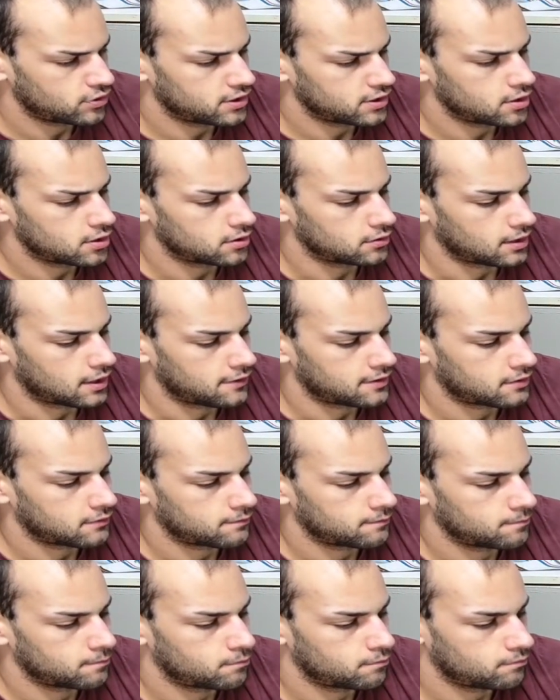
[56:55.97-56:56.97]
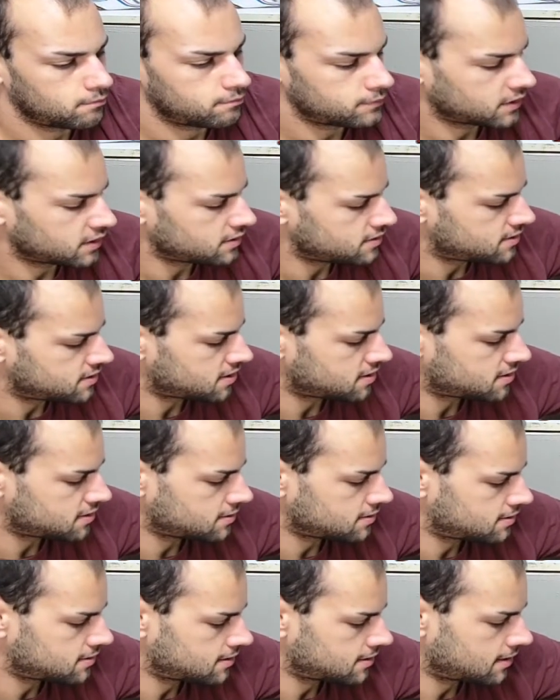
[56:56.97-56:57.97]
good. I think
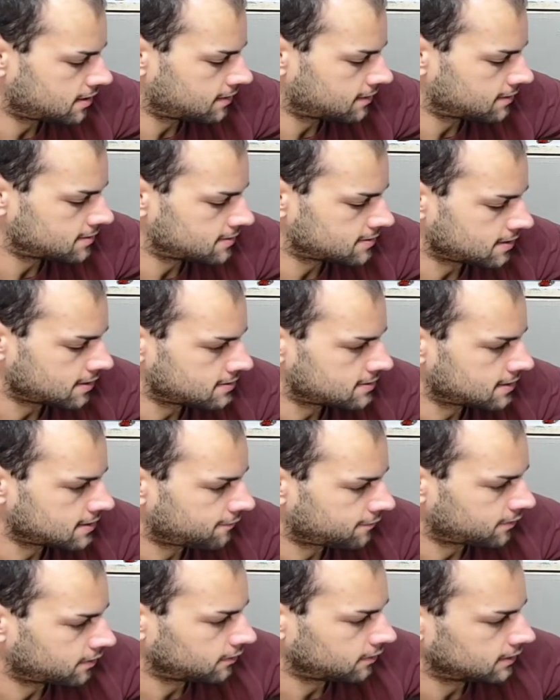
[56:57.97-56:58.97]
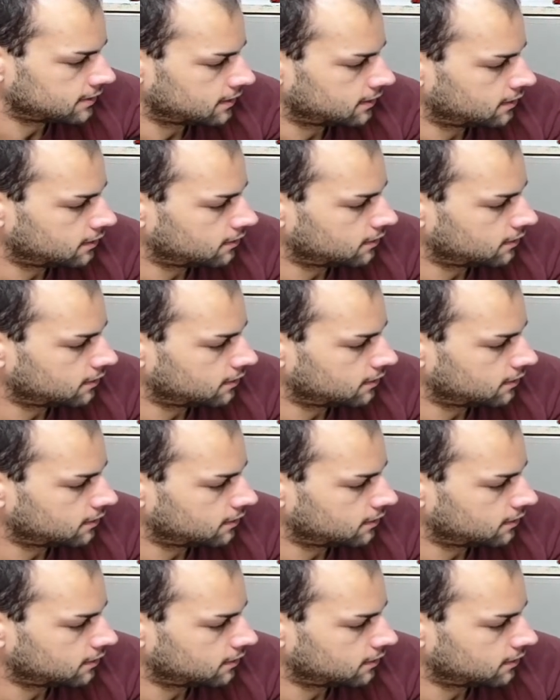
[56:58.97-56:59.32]
consistency has definitely